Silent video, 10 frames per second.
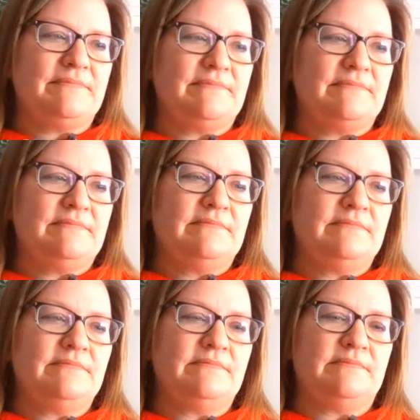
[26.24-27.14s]

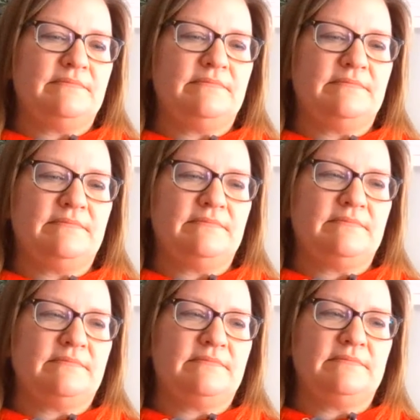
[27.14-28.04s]

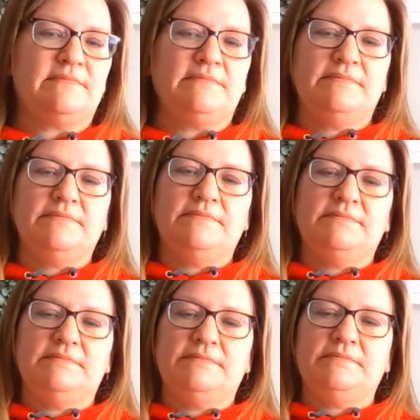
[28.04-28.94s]

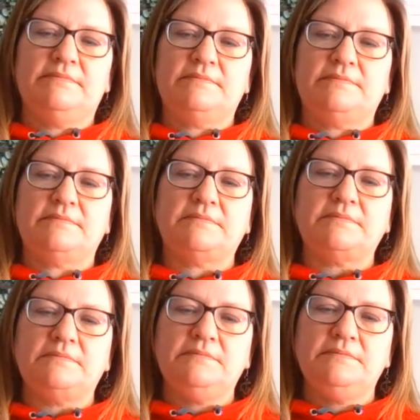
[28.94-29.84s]

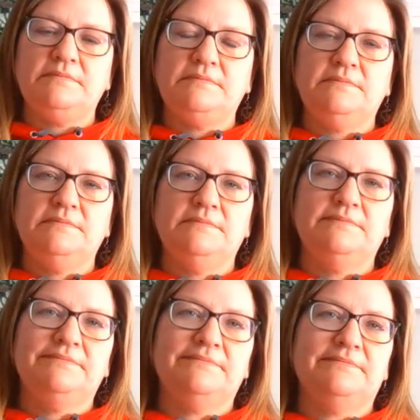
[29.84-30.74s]

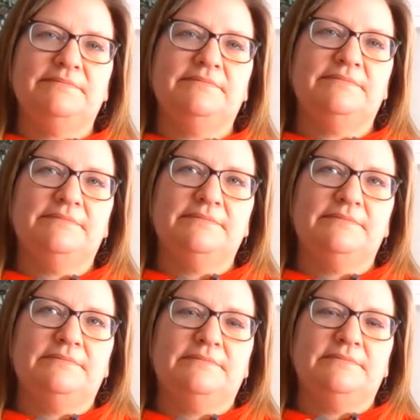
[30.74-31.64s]

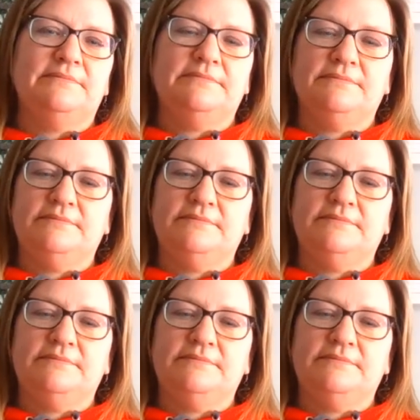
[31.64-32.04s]
The person shown says nothing.